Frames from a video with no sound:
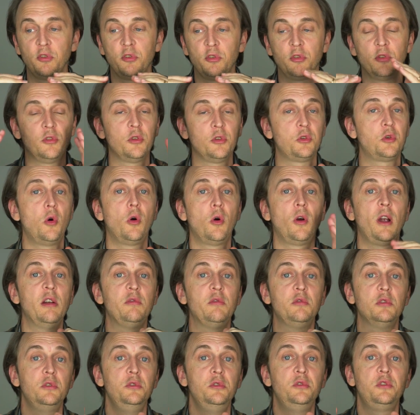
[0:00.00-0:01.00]
This is a core
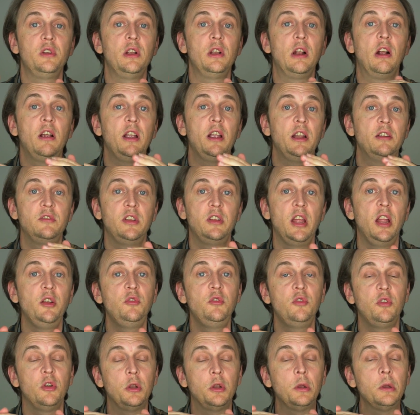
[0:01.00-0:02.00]
evolutionary
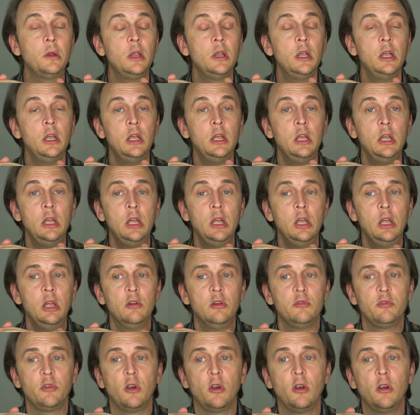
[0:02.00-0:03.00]
intention
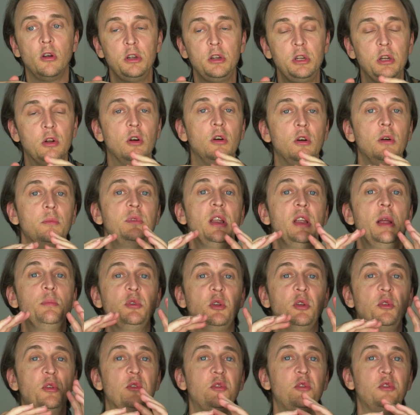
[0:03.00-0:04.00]
for, I'm
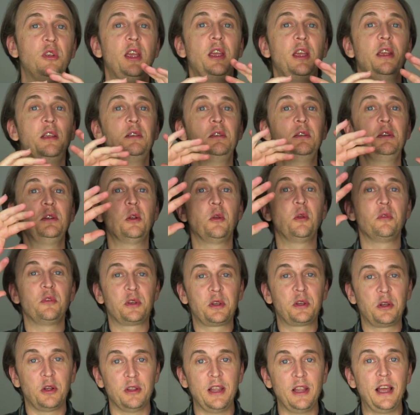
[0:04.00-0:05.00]
tempted to say, the
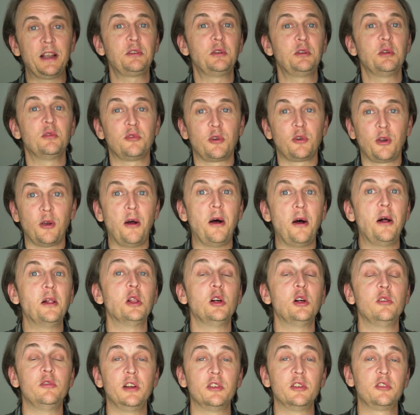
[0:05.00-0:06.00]
collective or
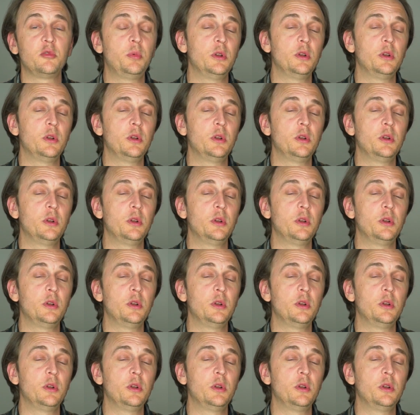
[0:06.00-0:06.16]
all of us.